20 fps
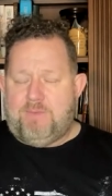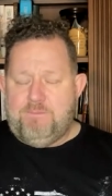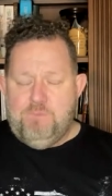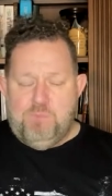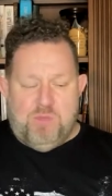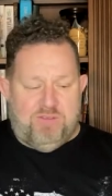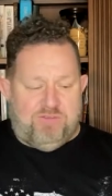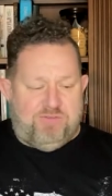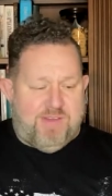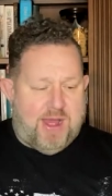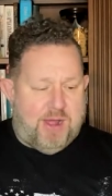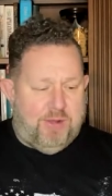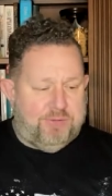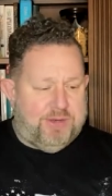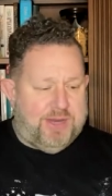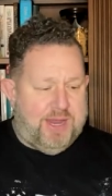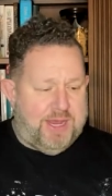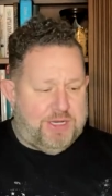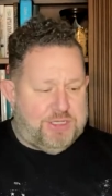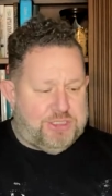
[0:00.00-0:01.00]
the
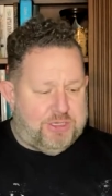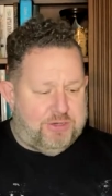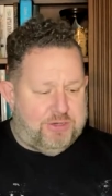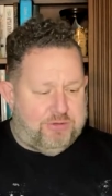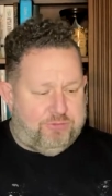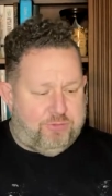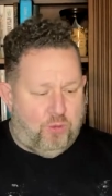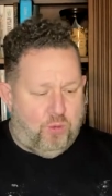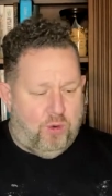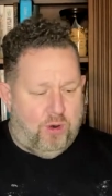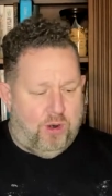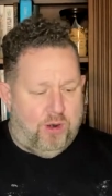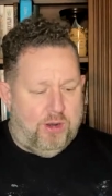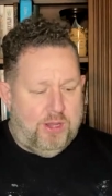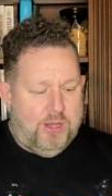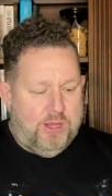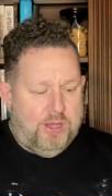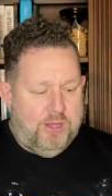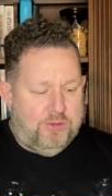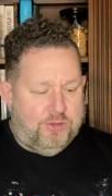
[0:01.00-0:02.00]
foundation for
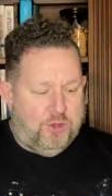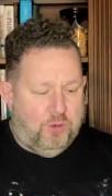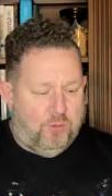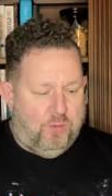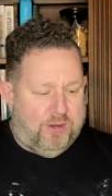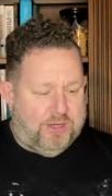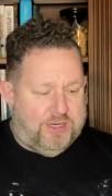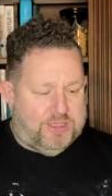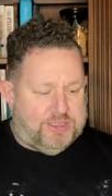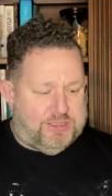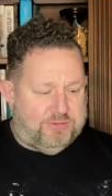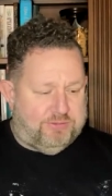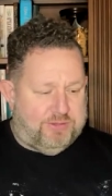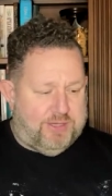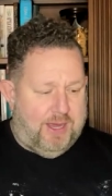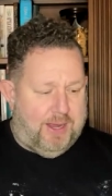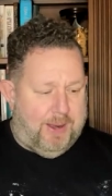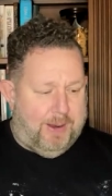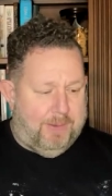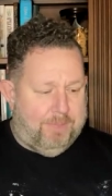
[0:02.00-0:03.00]
the oneness of
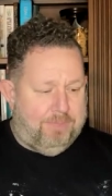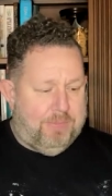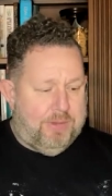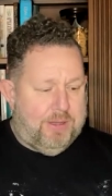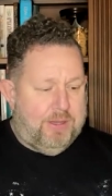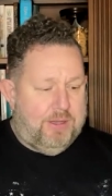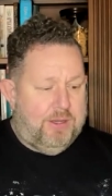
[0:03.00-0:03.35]
God.